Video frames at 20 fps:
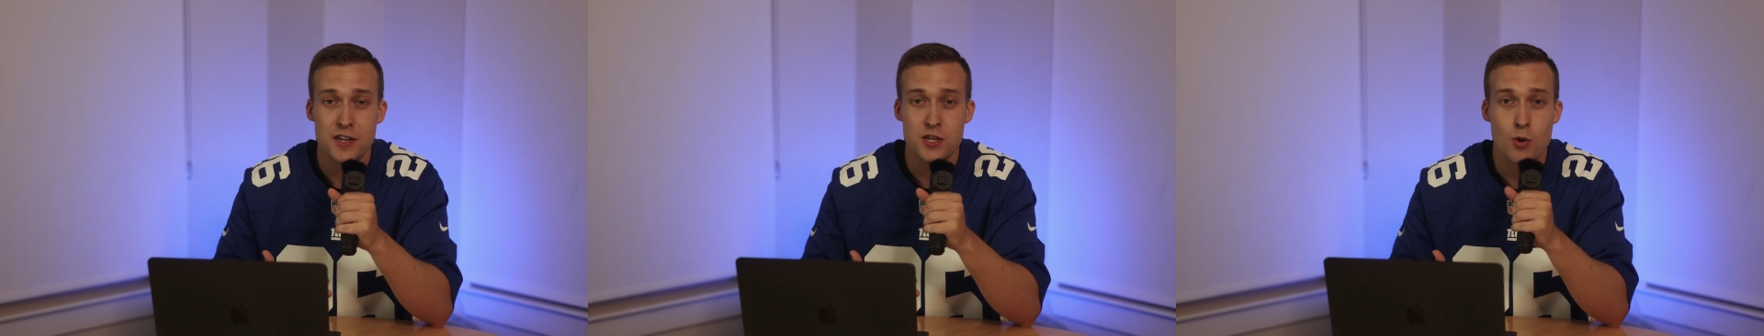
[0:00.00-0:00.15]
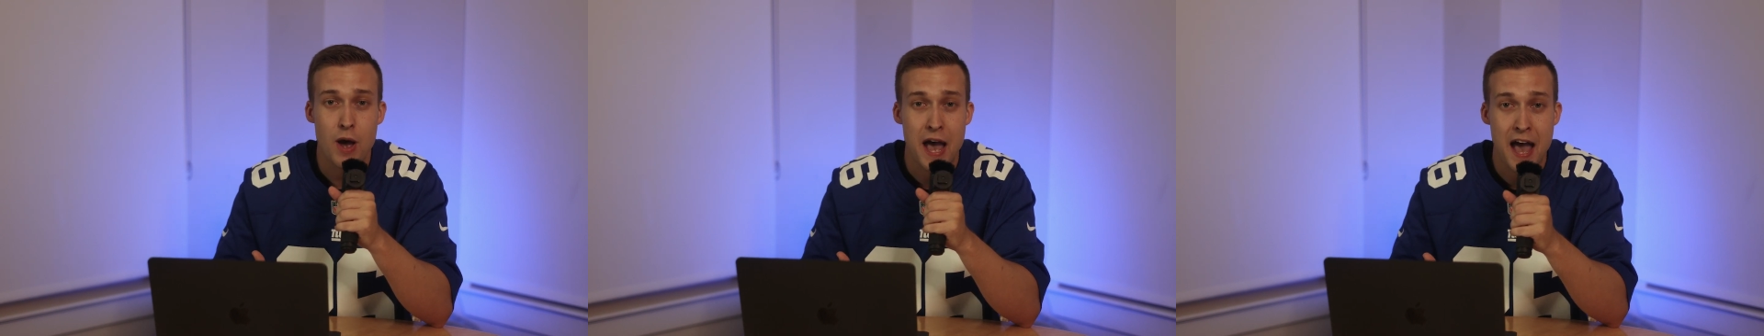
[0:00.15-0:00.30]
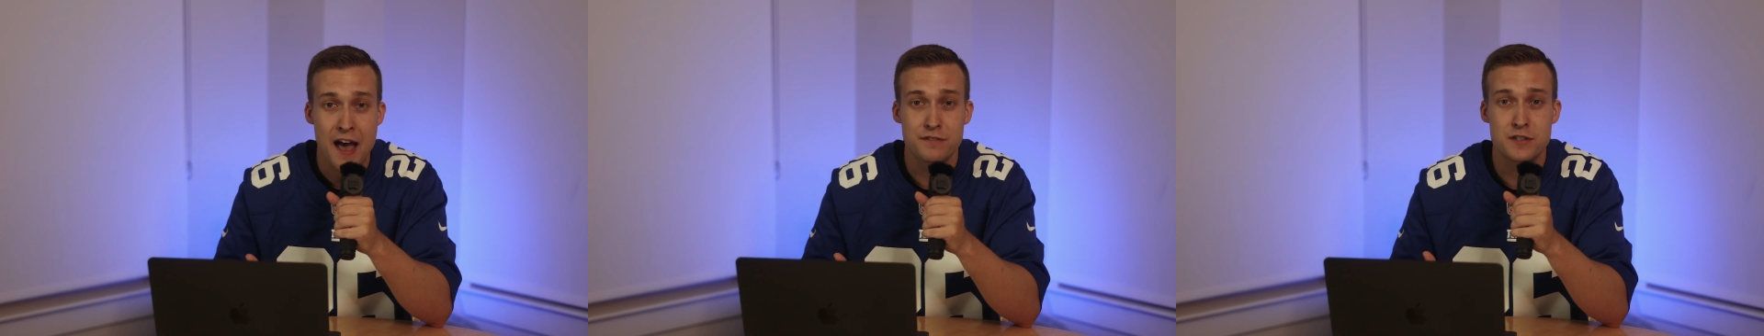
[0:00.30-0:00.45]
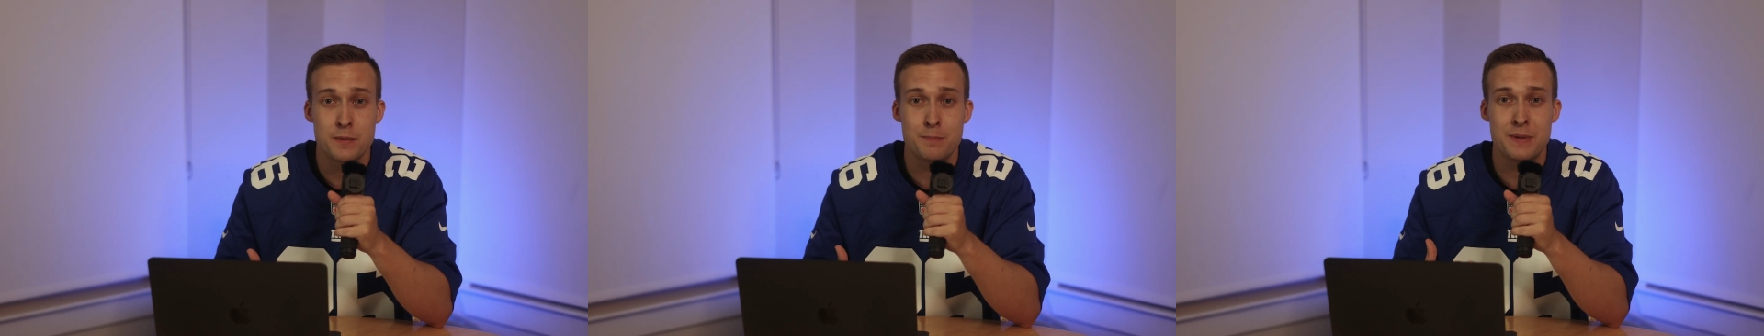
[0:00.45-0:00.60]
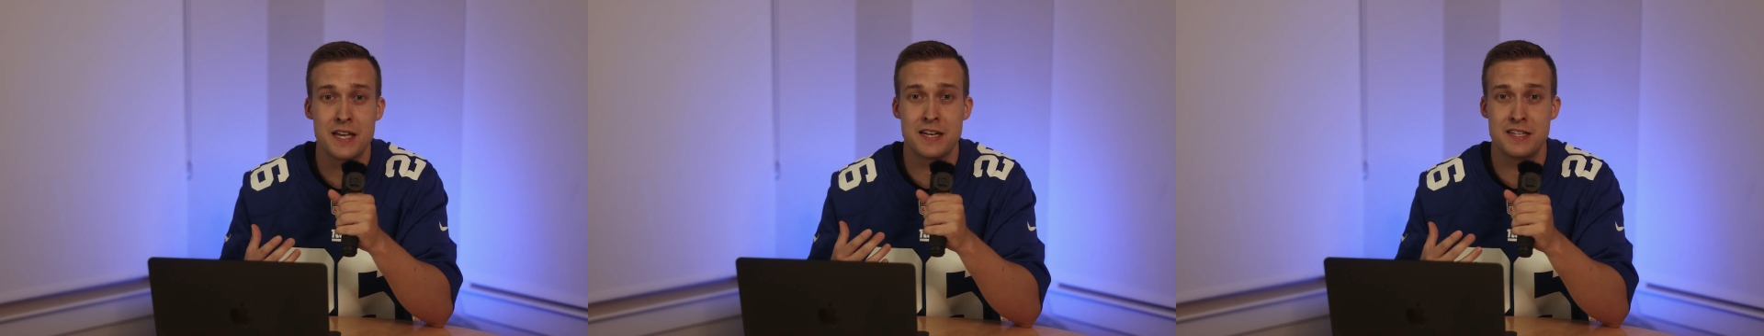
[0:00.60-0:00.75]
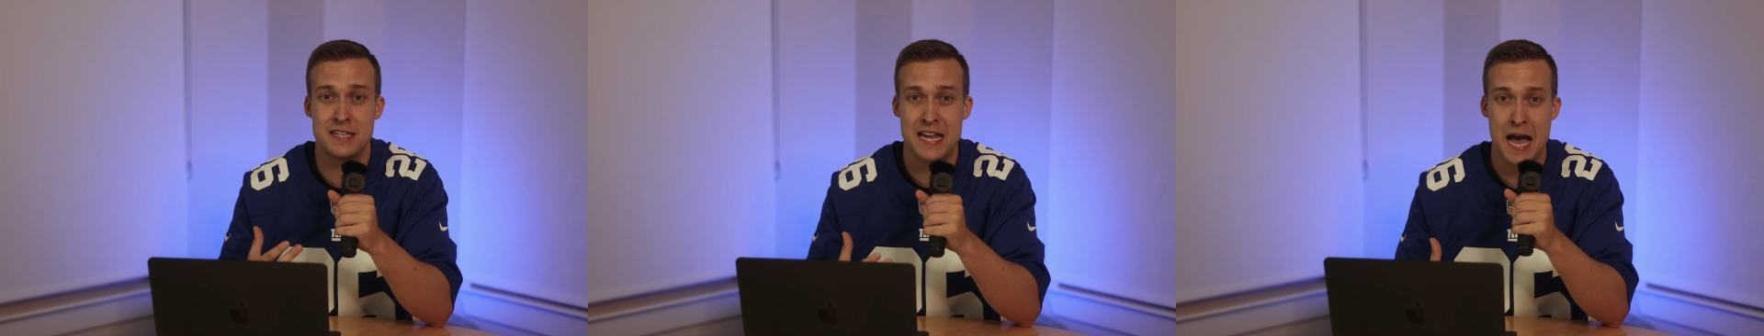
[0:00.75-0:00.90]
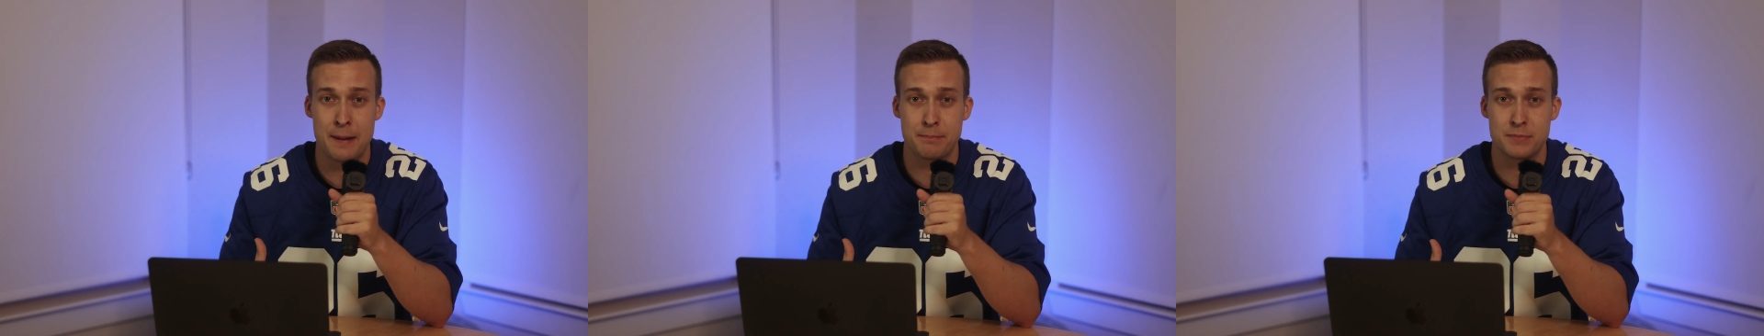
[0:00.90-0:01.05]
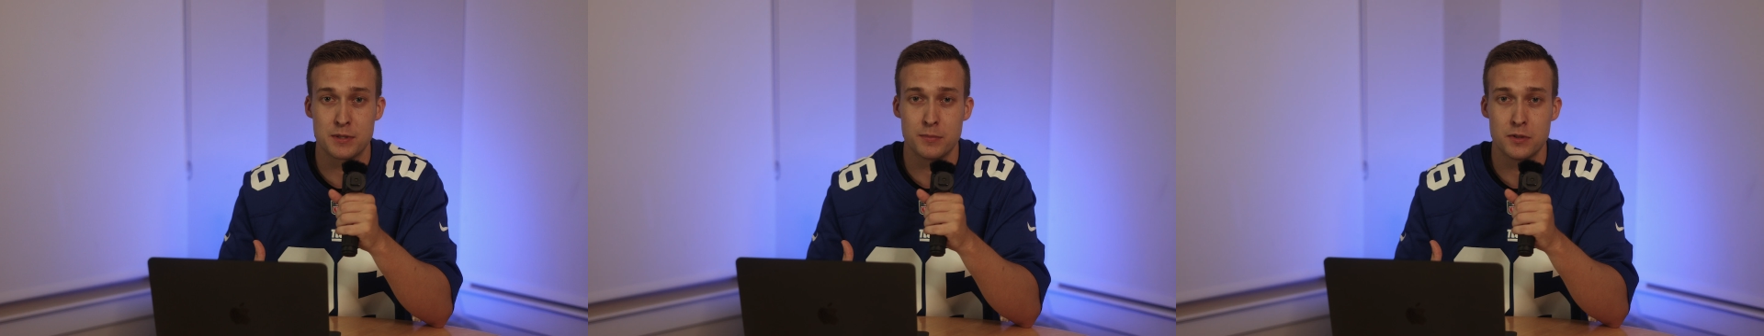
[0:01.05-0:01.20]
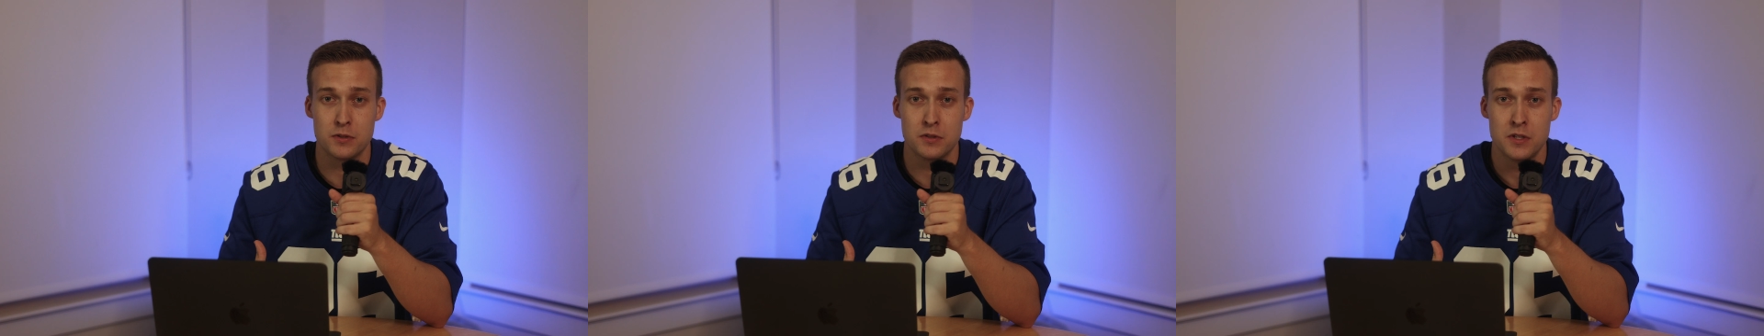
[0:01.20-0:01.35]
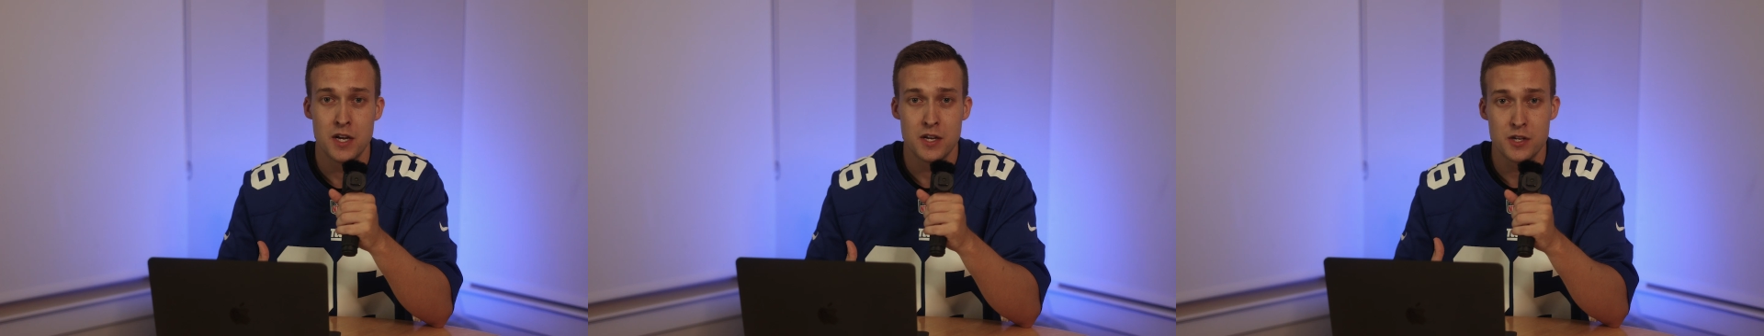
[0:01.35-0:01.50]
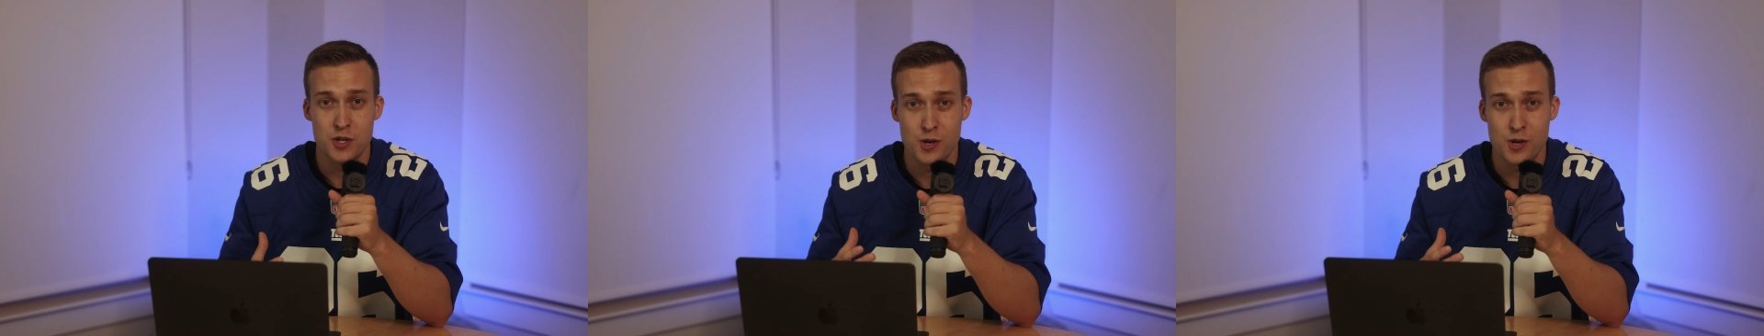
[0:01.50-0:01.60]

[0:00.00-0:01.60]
you have to be adaptable.